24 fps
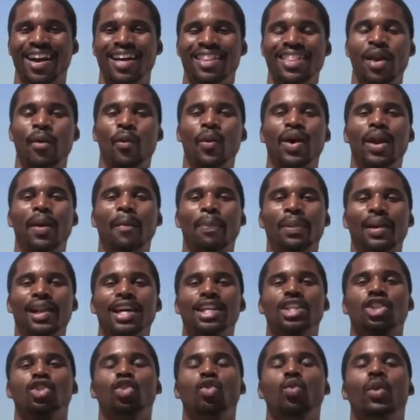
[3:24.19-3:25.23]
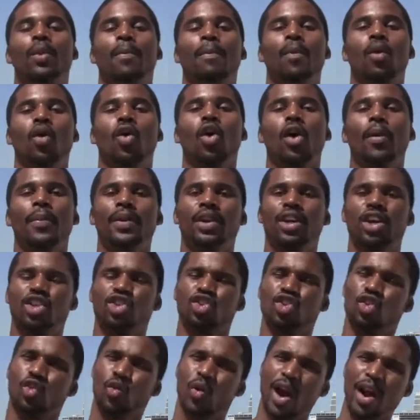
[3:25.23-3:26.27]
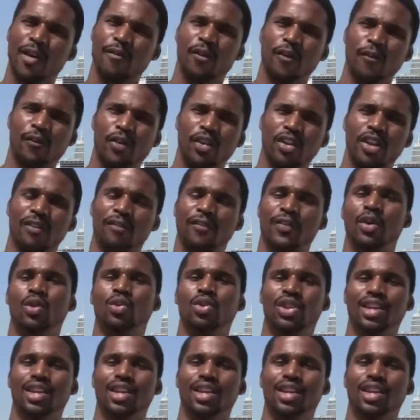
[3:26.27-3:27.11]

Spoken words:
They want to bless you with more because you're grateful for the few